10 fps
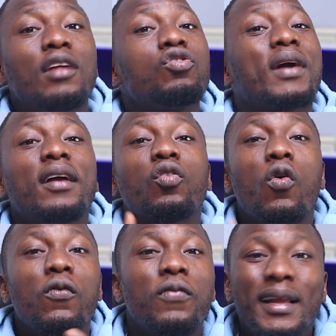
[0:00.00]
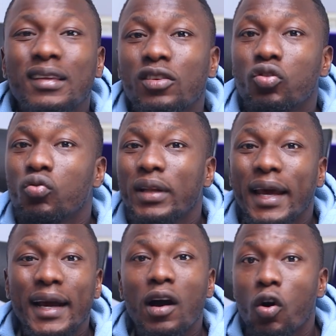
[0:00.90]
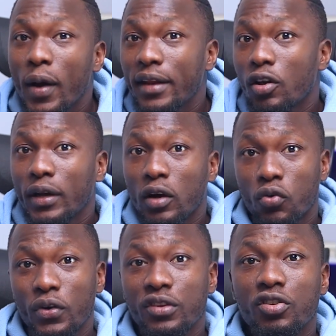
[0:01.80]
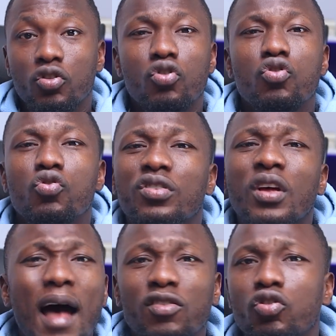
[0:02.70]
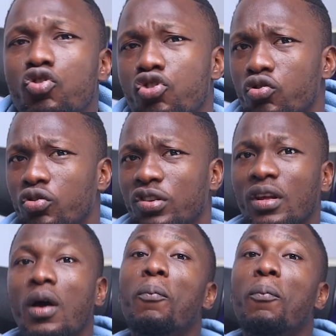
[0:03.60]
and you can convert it to naira or any other currency you use as you choose.